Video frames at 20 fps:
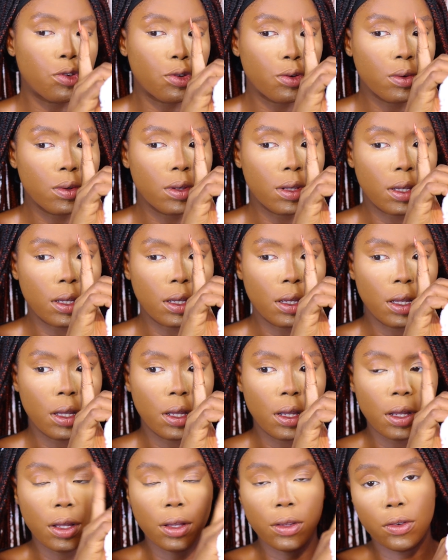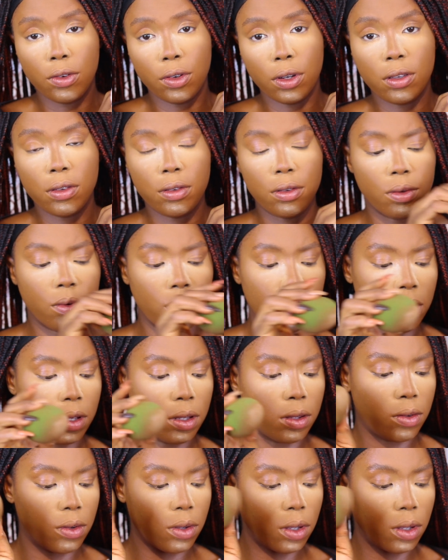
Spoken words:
truly translucent.